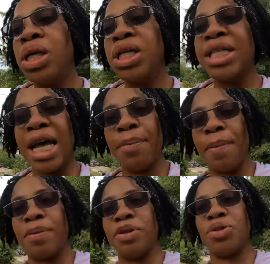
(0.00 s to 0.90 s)
tell the
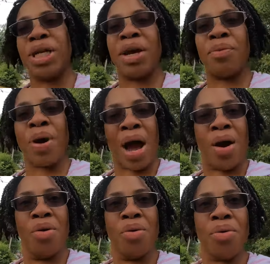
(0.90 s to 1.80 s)
people what you did
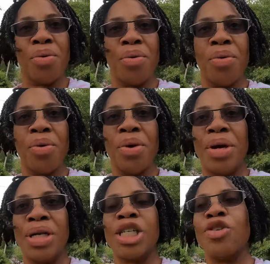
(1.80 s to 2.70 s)
wrong
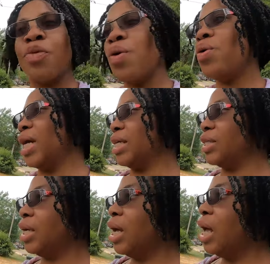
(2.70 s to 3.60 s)
that's
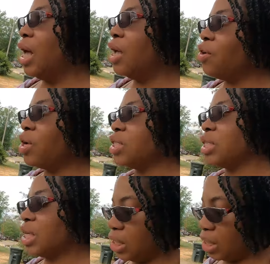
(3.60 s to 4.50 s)
foolish you know it just it,